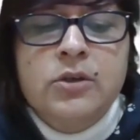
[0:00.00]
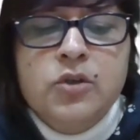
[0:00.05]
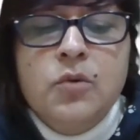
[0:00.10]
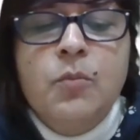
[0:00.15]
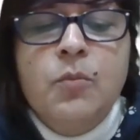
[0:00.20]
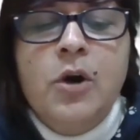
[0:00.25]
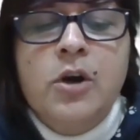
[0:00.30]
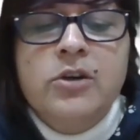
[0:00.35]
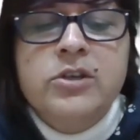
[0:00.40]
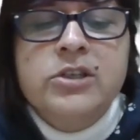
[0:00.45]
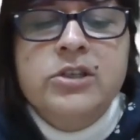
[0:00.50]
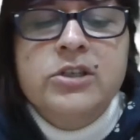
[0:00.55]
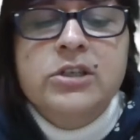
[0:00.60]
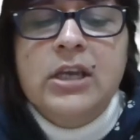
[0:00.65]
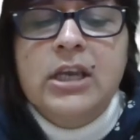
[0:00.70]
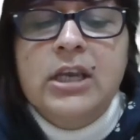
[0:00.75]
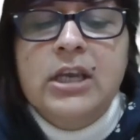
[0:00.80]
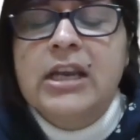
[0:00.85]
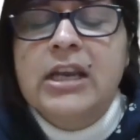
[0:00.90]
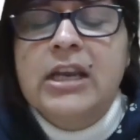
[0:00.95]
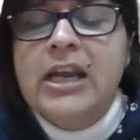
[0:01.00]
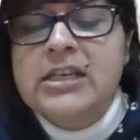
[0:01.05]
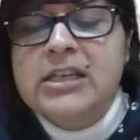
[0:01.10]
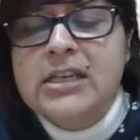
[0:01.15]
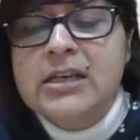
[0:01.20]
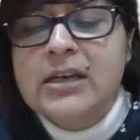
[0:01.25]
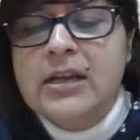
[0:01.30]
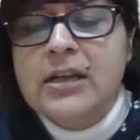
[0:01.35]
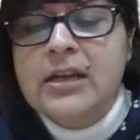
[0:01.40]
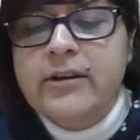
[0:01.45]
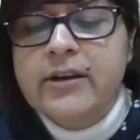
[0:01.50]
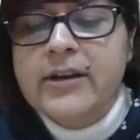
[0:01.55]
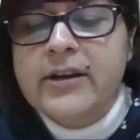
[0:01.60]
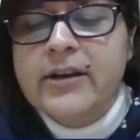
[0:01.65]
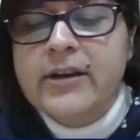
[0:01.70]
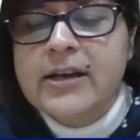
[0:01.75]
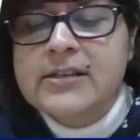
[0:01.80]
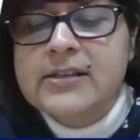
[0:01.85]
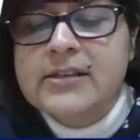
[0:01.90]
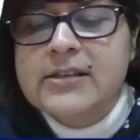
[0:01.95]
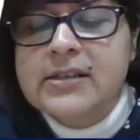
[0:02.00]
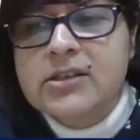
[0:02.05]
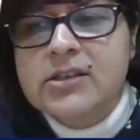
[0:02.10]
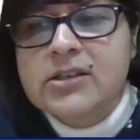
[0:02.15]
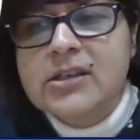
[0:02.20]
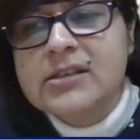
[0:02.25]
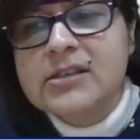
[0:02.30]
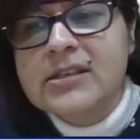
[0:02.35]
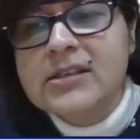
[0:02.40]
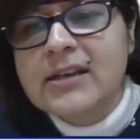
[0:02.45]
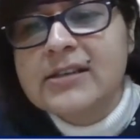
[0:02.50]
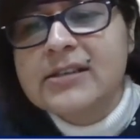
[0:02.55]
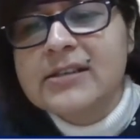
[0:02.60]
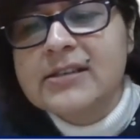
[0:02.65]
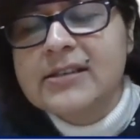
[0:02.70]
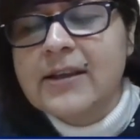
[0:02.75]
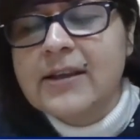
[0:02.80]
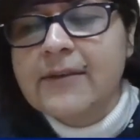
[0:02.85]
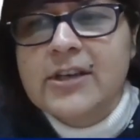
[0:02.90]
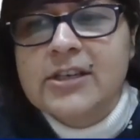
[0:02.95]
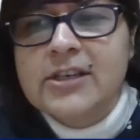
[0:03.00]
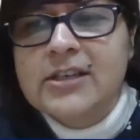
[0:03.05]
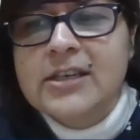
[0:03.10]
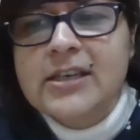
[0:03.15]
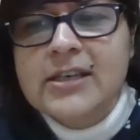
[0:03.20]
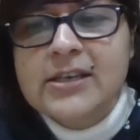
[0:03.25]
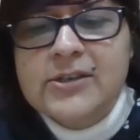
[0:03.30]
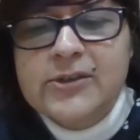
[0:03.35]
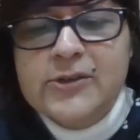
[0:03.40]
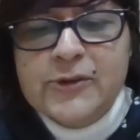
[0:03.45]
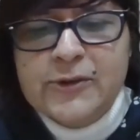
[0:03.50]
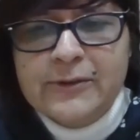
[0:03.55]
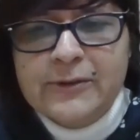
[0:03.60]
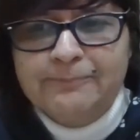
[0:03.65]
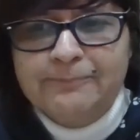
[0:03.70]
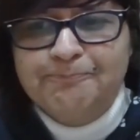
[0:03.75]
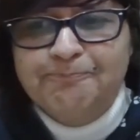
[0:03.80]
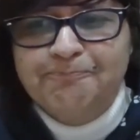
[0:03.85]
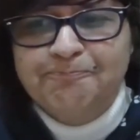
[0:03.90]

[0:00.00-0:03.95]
in 1960s and 70s.